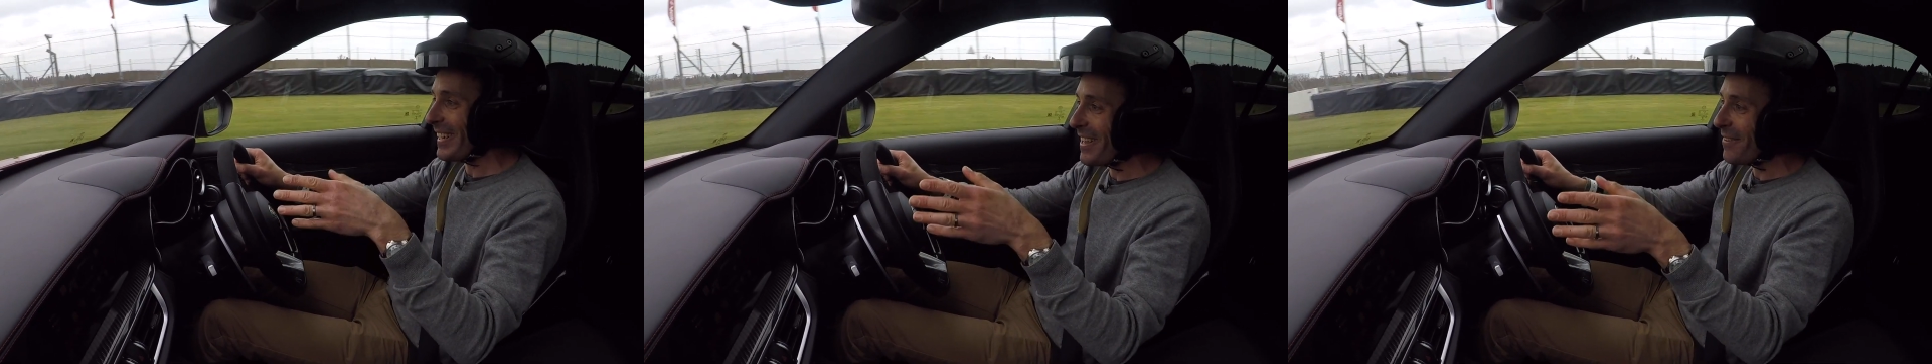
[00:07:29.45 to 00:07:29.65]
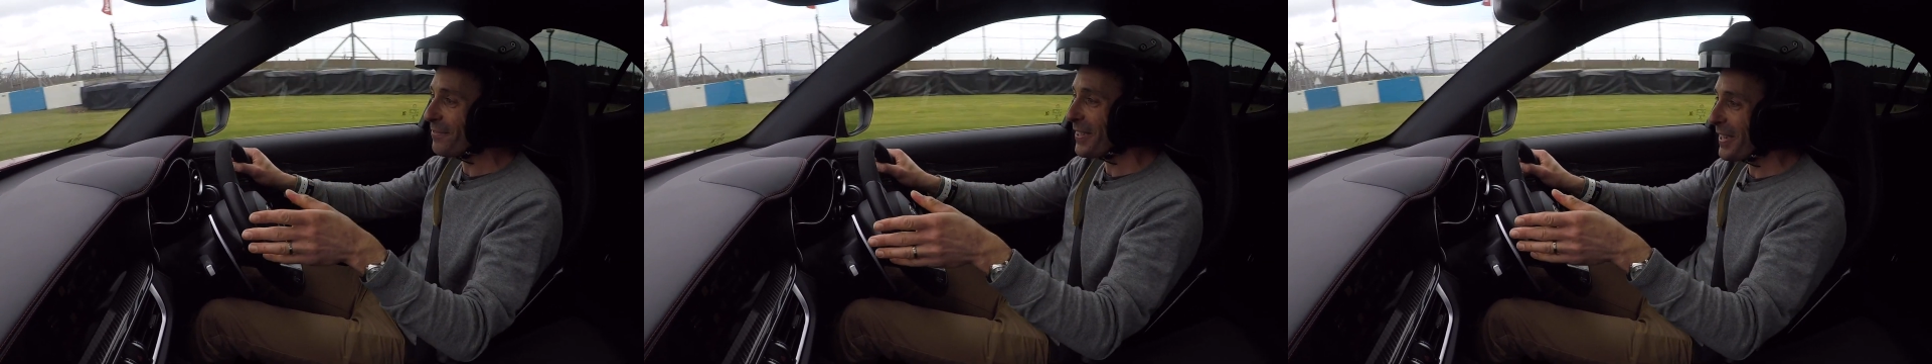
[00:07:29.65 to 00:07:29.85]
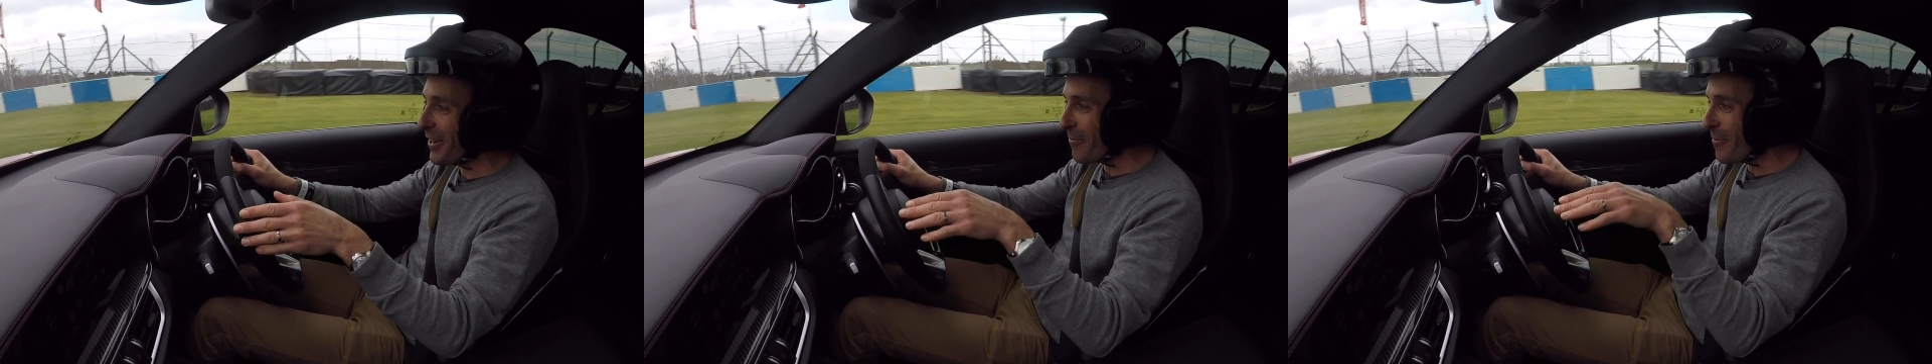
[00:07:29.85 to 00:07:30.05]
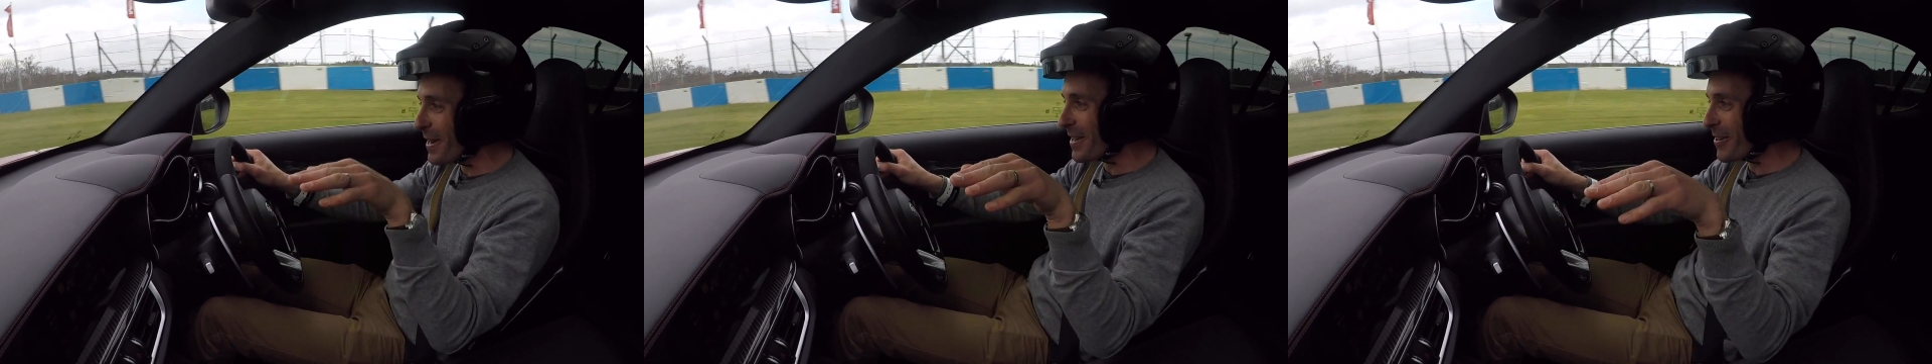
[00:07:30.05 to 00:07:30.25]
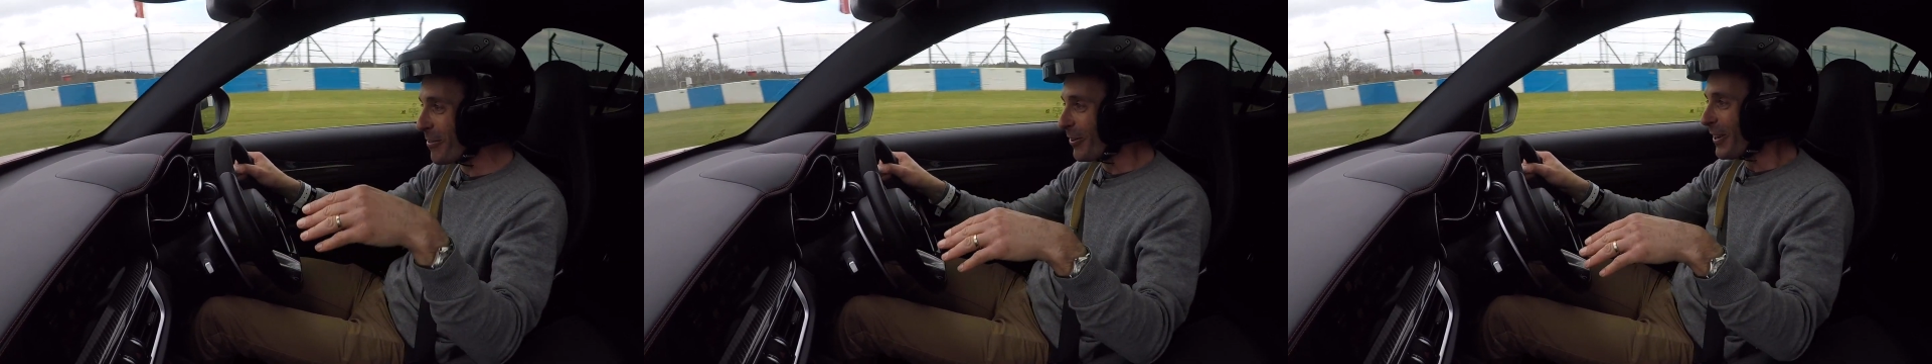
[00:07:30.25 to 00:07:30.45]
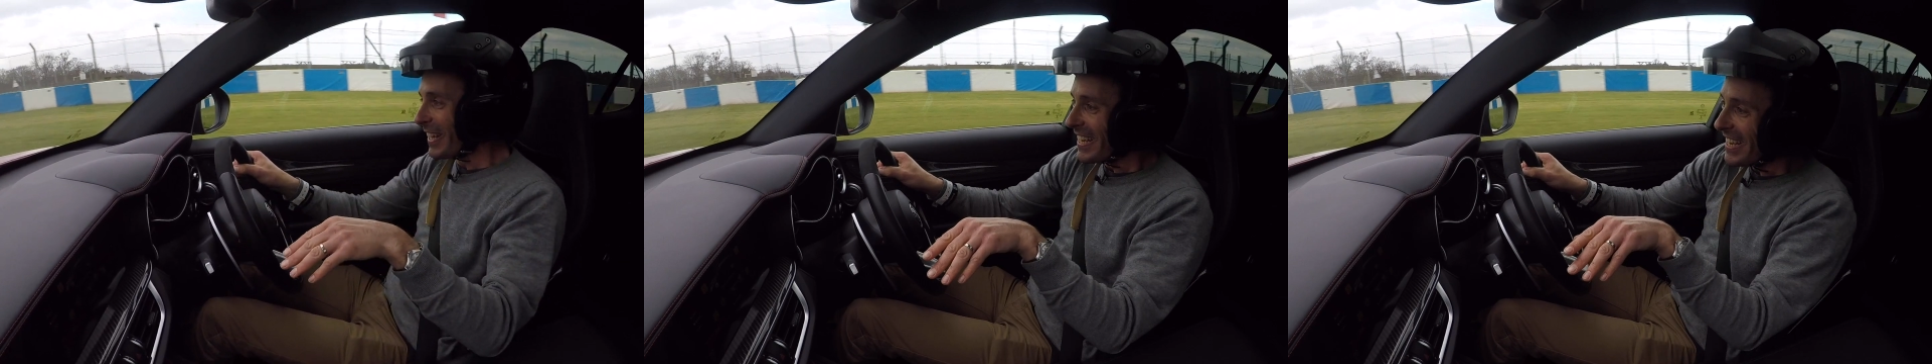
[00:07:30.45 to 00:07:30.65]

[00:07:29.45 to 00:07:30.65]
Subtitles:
lifting a wheel,